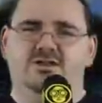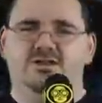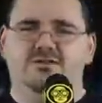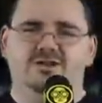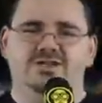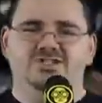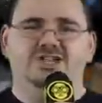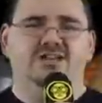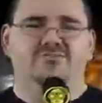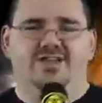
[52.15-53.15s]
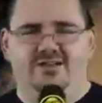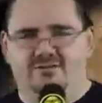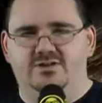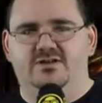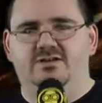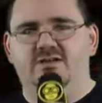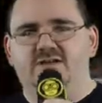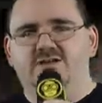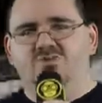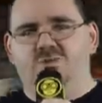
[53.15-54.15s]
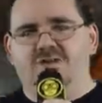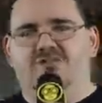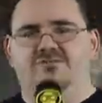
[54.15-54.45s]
need to shave that 20th